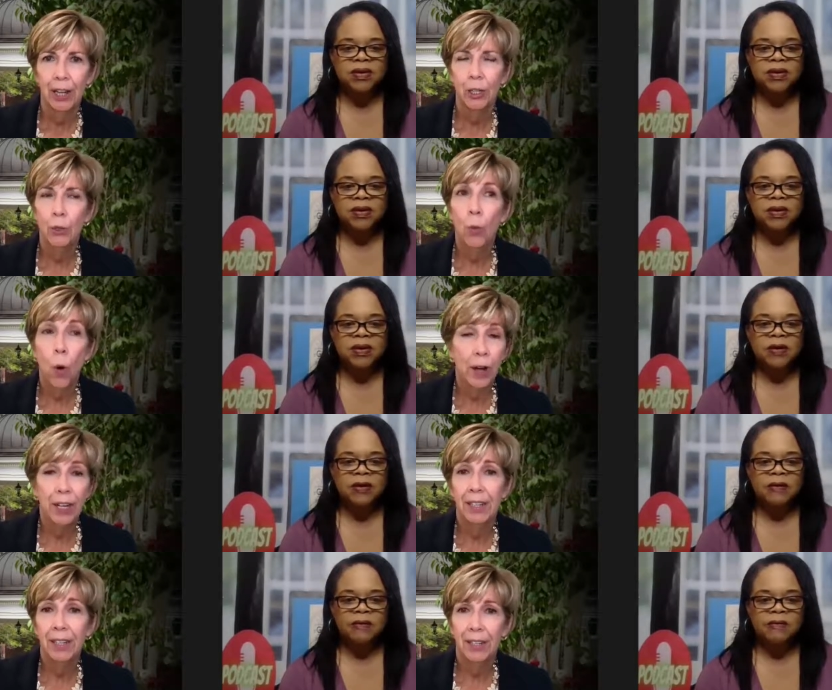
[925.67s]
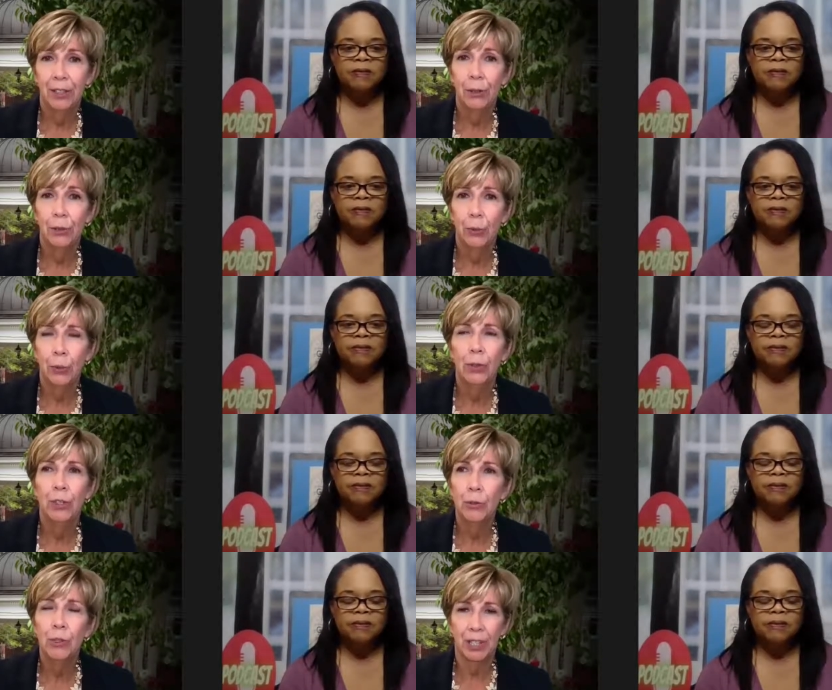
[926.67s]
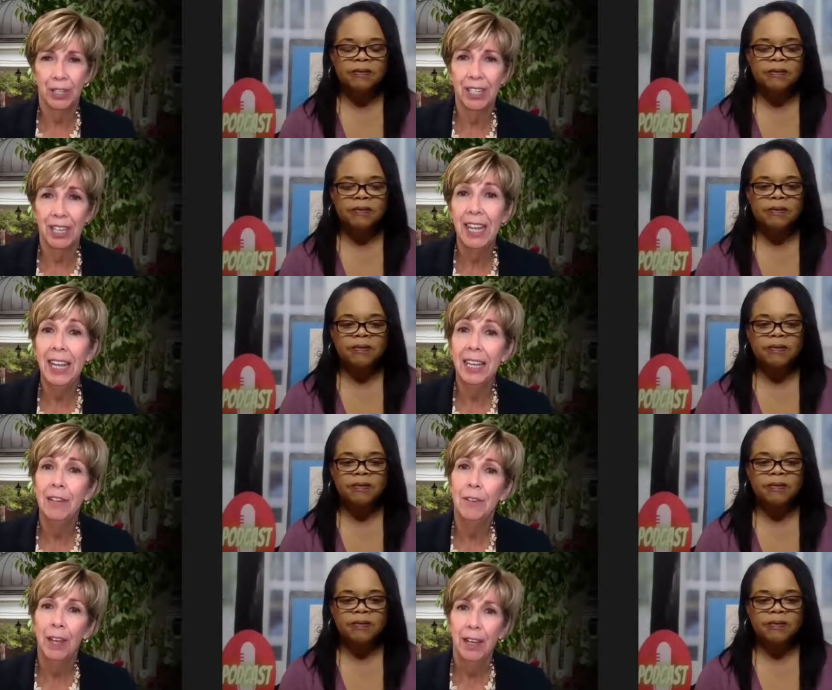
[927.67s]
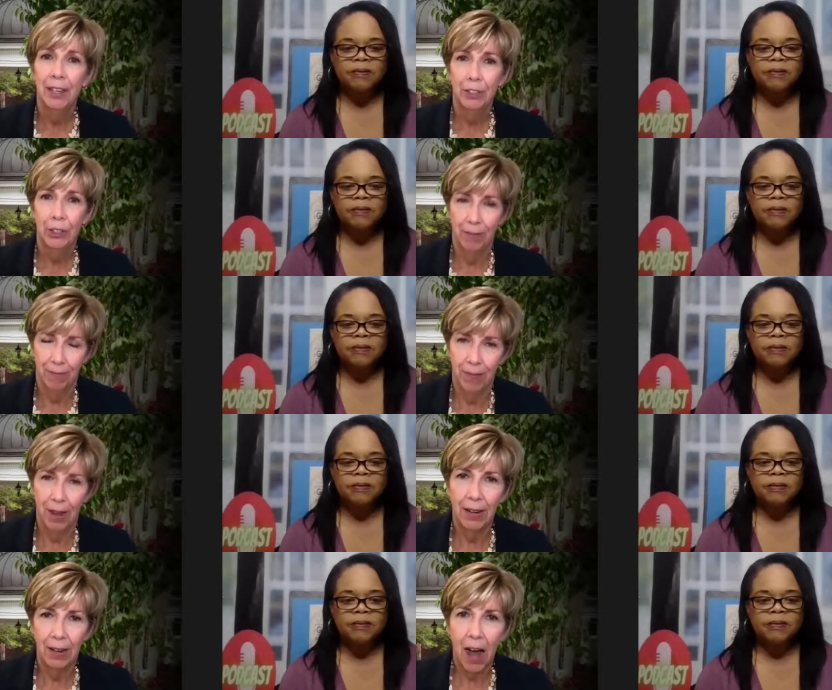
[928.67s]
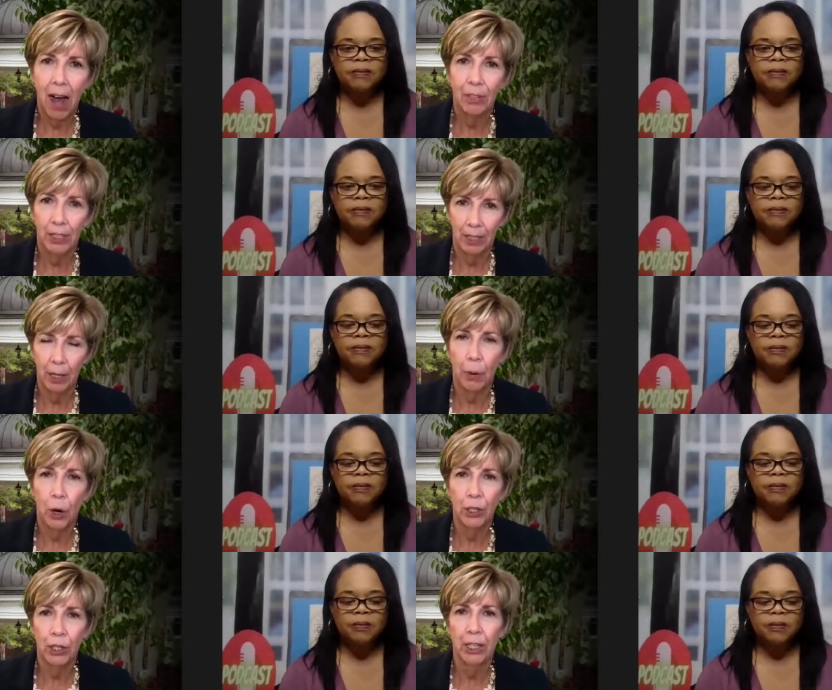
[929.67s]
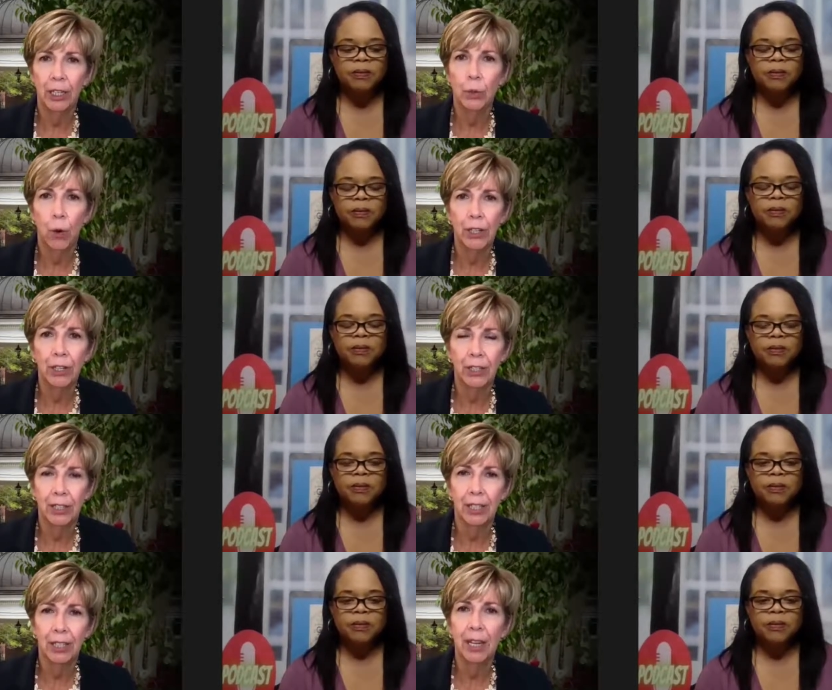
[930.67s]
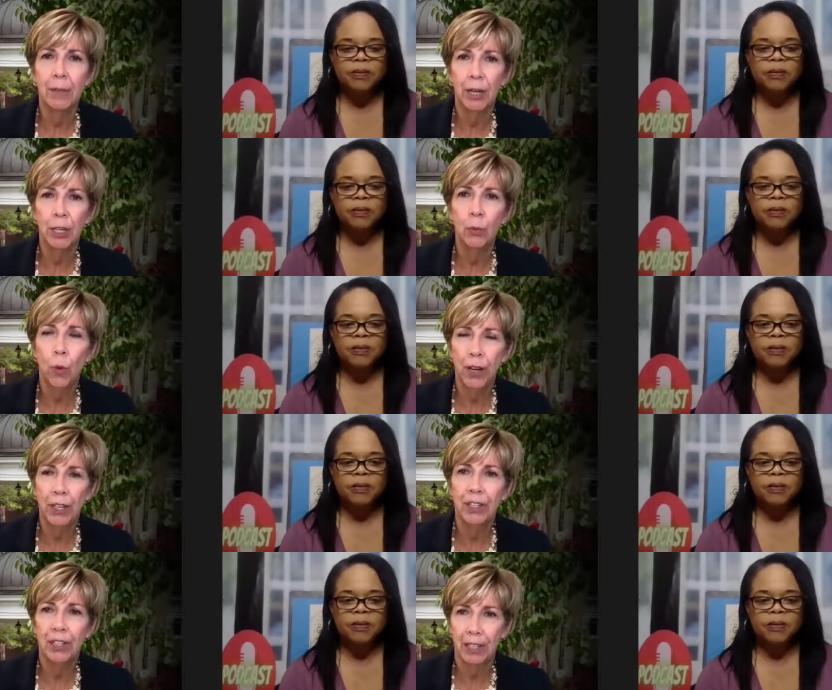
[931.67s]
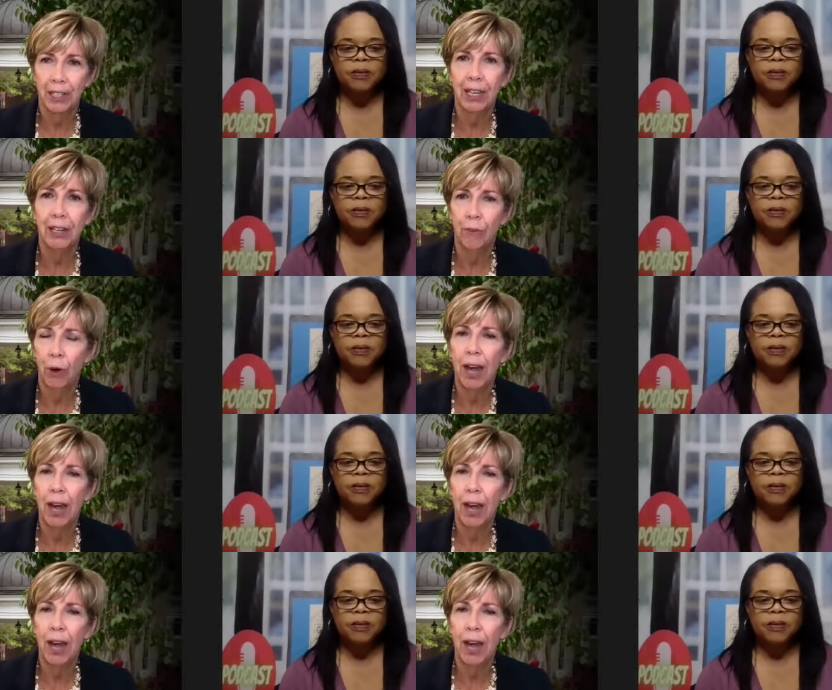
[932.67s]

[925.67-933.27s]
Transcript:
Speaker 1: You wanted to to succeed obviously personally you wanted to succeed, but you wanted to succeed for